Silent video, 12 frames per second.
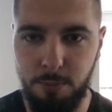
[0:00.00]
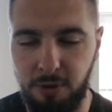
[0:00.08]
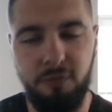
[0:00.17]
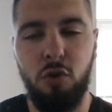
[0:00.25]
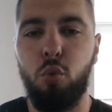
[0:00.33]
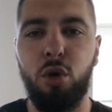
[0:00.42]
But
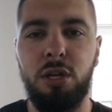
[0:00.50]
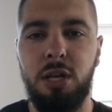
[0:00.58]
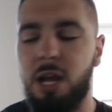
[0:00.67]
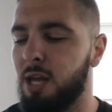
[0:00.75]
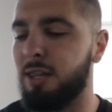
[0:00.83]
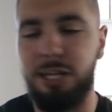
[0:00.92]
if you
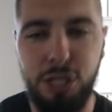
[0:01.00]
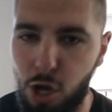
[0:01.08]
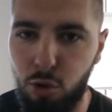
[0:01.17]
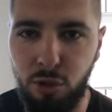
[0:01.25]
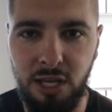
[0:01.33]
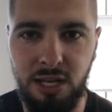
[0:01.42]
wouldn't, then
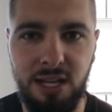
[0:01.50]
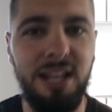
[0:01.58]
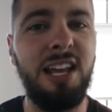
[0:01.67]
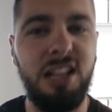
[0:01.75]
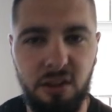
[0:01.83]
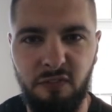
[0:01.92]
don't get it and
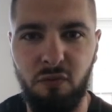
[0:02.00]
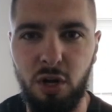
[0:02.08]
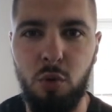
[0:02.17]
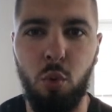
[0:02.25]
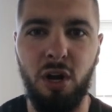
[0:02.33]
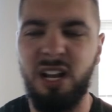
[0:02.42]
get the free
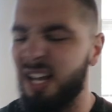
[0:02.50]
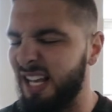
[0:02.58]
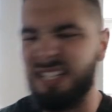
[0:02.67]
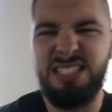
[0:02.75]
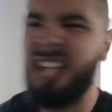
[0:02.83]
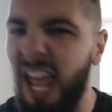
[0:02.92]
one
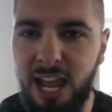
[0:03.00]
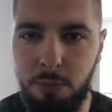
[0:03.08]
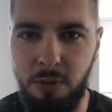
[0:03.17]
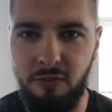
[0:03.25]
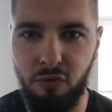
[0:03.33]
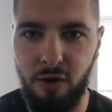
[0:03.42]
and take
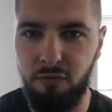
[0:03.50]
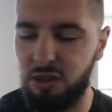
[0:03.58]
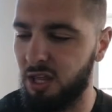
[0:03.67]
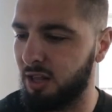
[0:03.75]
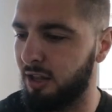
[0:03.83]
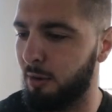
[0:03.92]
me for
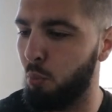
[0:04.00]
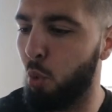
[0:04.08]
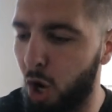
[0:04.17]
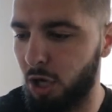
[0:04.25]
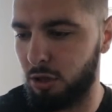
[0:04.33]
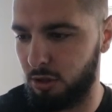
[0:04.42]
everything that I'm
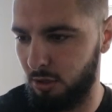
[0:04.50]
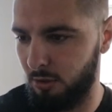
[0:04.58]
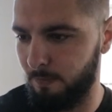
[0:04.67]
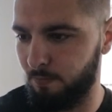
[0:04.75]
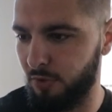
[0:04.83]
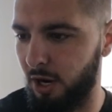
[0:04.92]
worth.
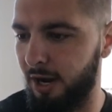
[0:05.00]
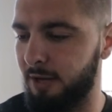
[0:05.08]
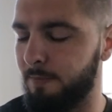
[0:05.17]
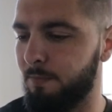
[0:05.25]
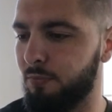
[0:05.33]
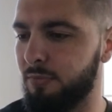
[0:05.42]
All right,
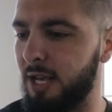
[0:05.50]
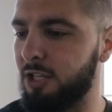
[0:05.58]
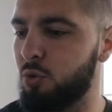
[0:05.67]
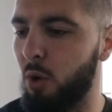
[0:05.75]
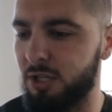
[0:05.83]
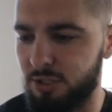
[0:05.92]
next
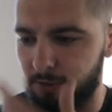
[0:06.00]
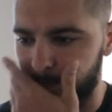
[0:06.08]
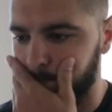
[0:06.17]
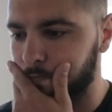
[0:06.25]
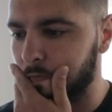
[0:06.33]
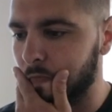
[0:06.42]
question.
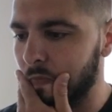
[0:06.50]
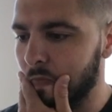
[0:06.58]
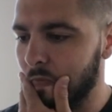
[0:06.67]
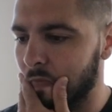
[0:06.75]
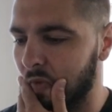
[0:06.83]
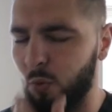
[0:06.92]

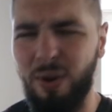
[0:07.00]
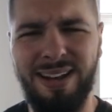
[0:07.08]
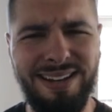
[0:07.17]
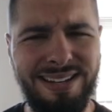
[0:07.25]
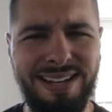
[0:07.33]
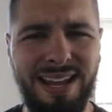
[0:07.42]
Wait,
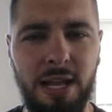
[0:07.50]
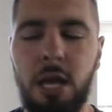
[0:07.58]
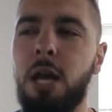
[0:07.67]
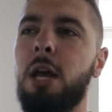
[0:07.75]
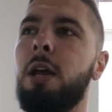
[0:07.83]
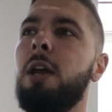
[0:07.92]
I didn't...
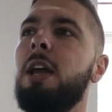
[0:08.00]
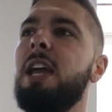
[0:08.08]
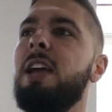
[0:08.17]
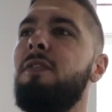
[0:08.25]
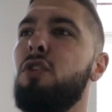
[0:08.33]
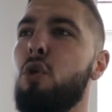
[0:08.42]

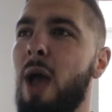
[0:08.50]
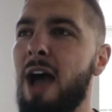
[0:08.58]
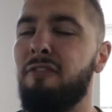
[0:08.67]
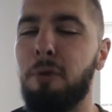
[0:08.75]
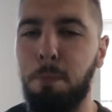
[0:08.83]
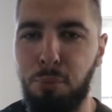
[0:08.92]
If you
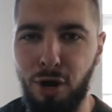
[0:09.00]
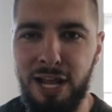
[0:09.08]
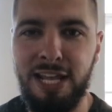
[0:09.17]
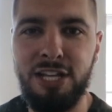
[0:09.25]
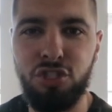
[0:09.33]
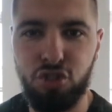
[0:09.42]
have a
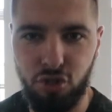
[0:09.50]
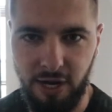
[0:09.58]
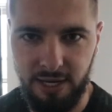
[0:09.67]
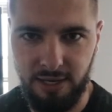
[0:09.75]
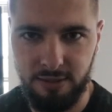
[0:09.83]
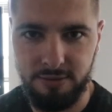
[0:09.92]
break in
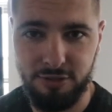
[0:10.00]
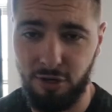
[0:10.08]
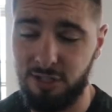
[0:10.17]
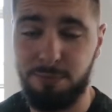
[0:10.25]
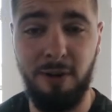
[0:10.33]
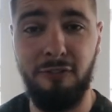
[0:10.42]
training, sorry,
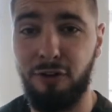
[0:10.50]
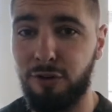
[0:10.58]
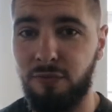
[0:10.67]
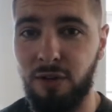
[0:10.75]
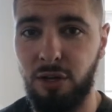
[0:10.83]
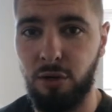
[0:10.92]
this is my
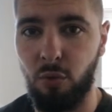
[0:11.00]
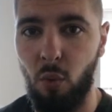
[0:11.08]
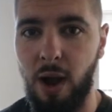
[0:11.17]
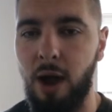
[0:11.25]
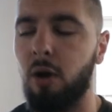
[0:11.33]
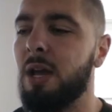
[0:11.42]
first video in a
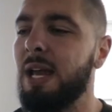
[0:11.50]
while.